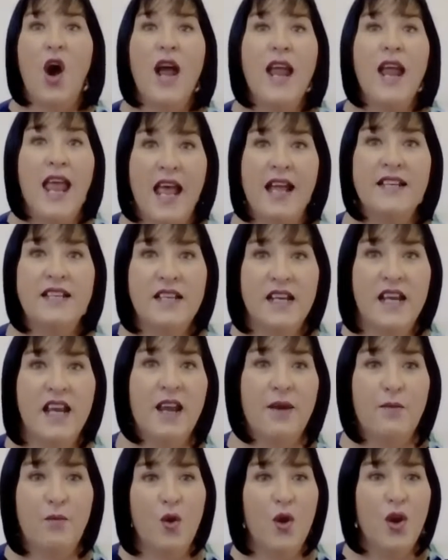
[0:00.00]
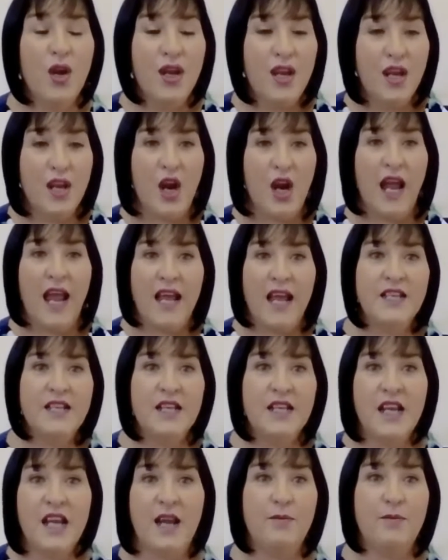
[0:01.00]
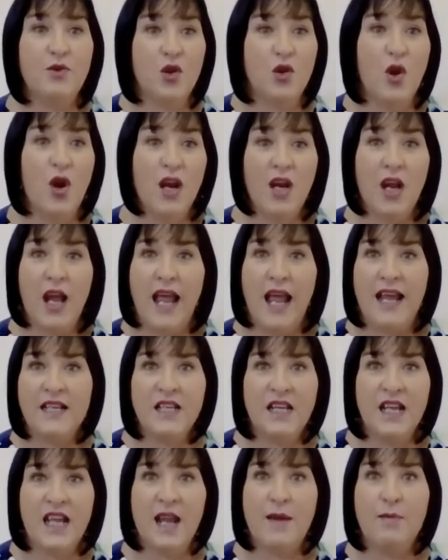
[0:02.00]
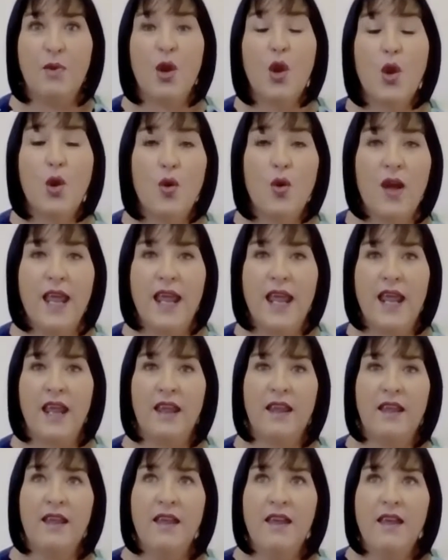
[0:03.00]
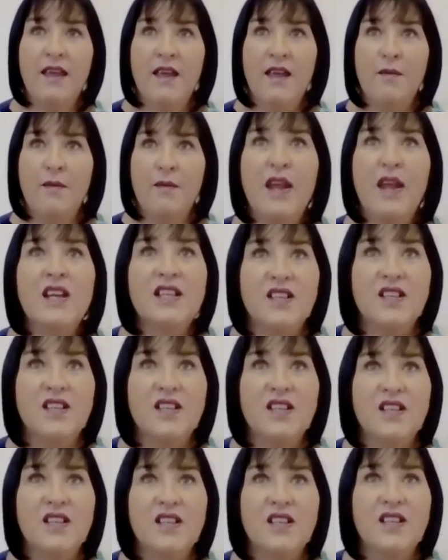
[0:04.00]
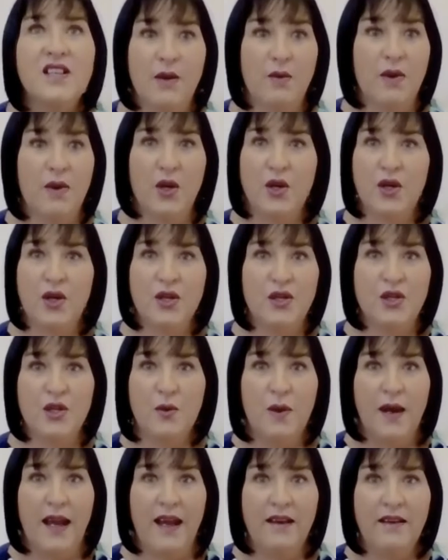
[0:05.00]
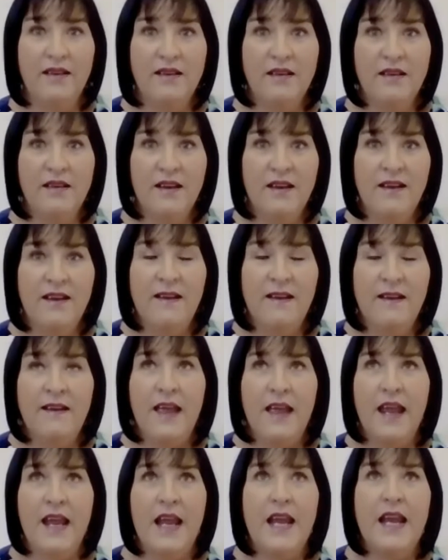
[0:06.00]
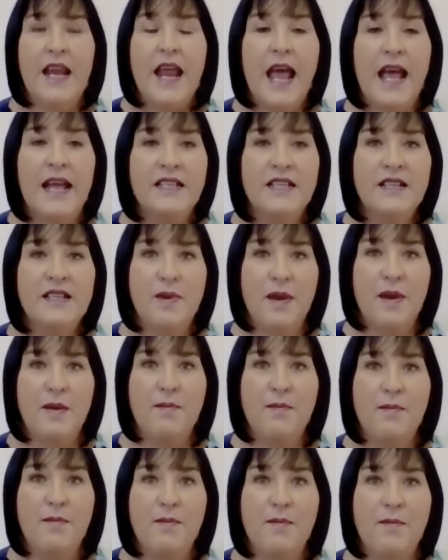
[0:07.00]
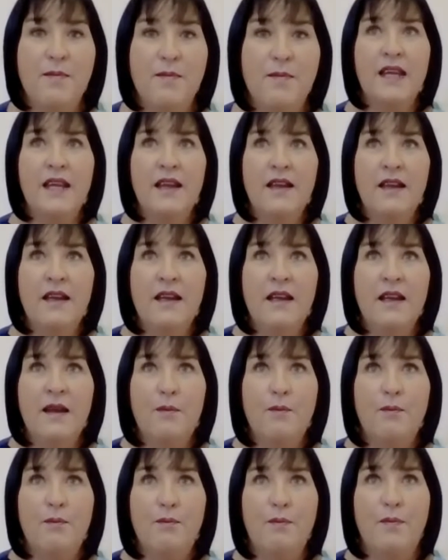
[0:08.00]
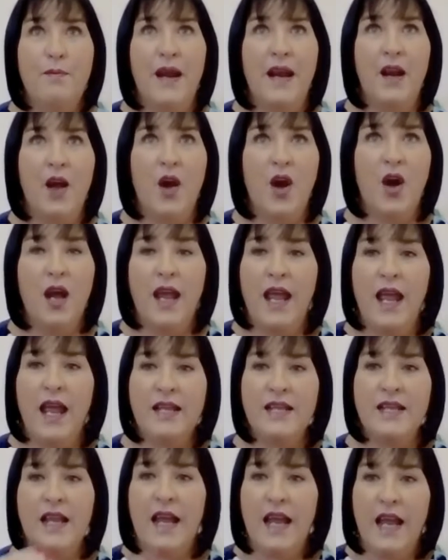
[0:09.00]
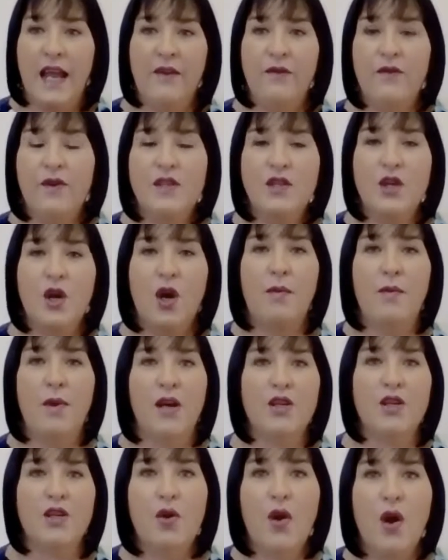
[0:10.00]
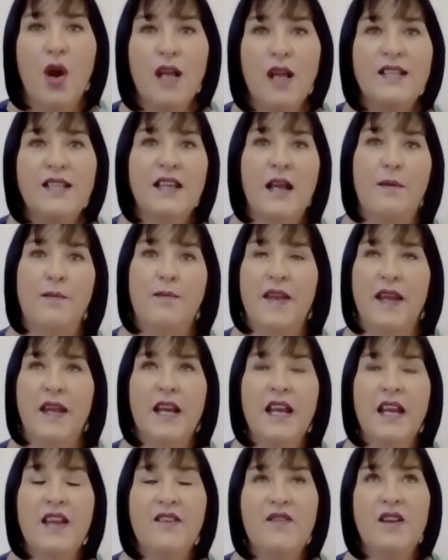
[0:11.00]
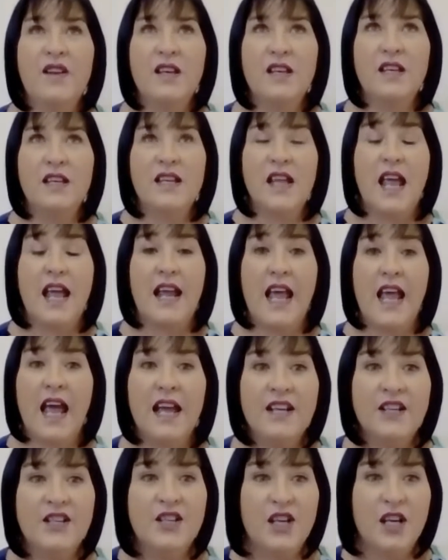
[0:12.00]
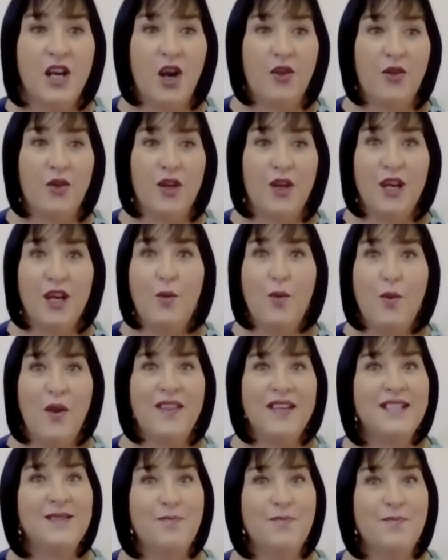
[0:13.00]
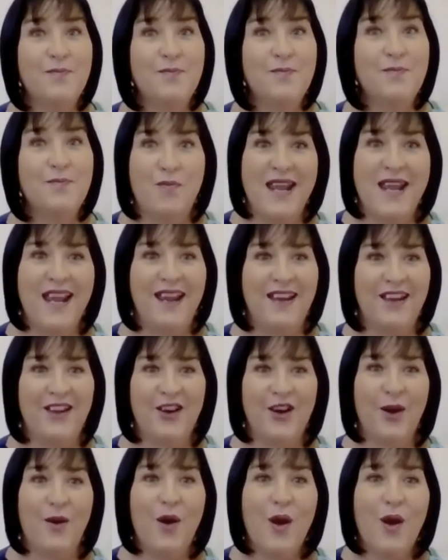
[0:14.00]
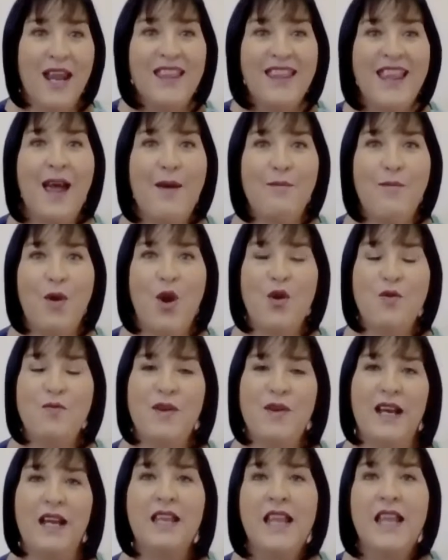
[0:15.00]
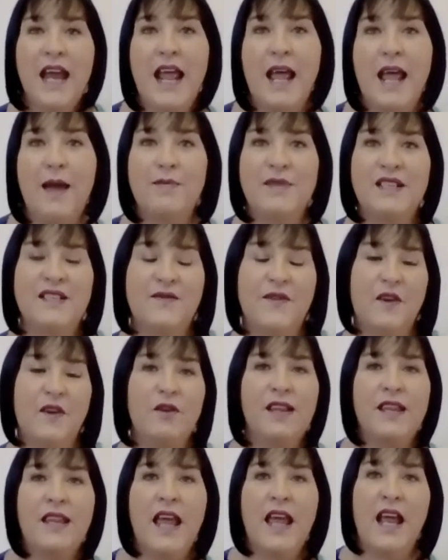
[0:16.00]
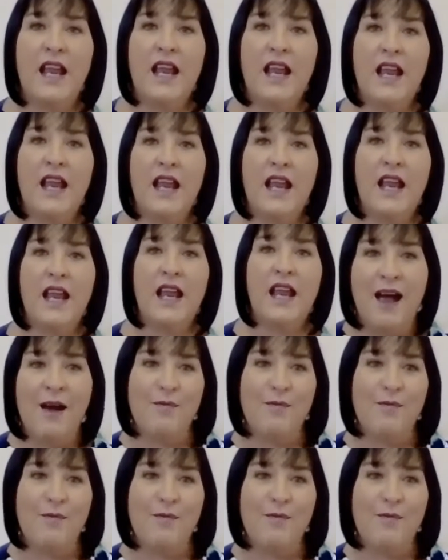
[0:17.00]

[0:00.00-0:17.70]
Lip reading: I had to keep working, I had to keep trying, I had to keep looking because I was the only one who could do it. It had to be me. But every time I tried something, and even occasionally I thought, you know what, this might be it. You know, in that moment, in that atmosphere, in that